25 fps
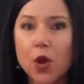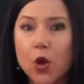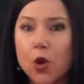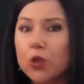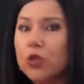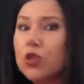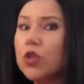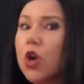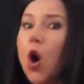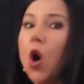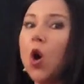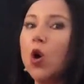
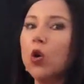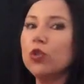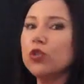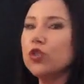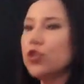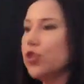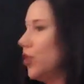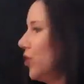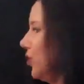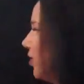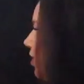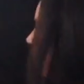Who
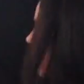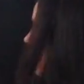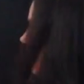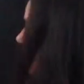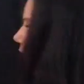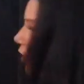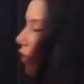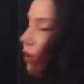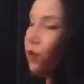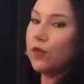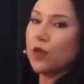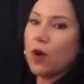told you
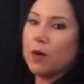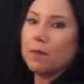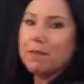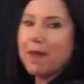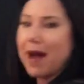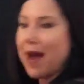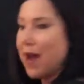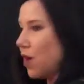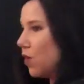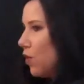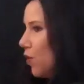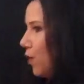that you've got
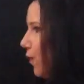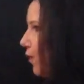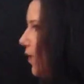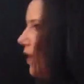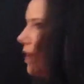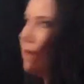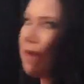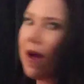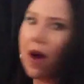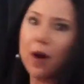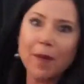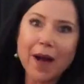male or
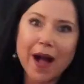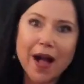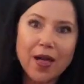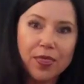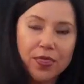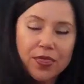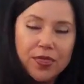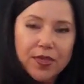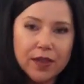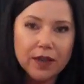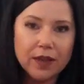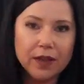female
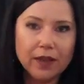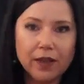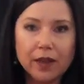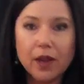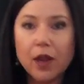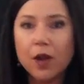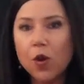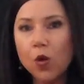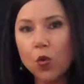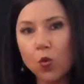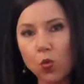pattern thinning?